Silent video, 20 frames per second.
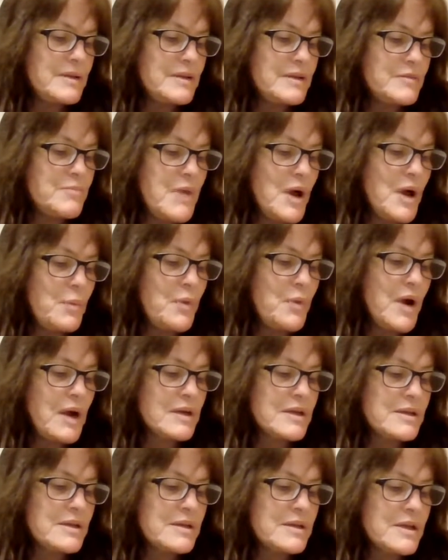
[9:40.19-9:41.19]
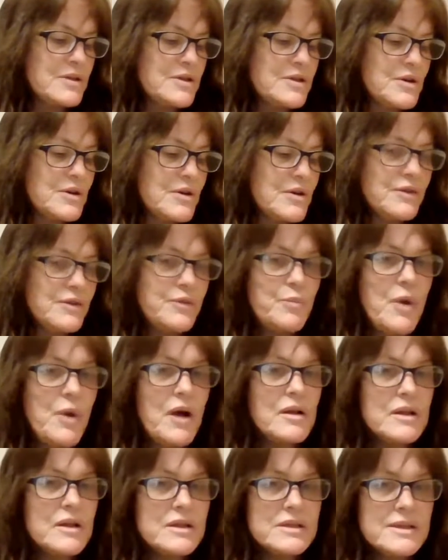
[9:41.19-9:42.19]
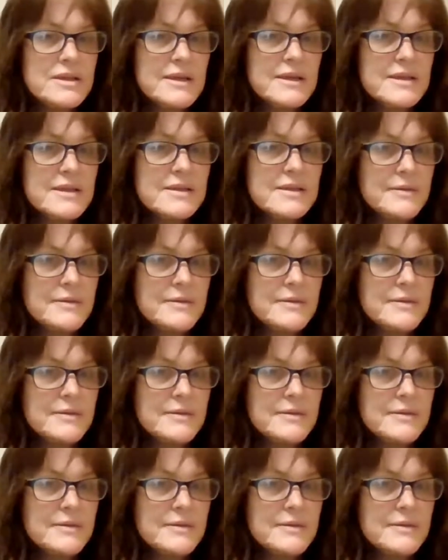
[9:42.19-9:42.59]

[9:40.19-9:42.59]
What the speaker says: malpractice insurance policies?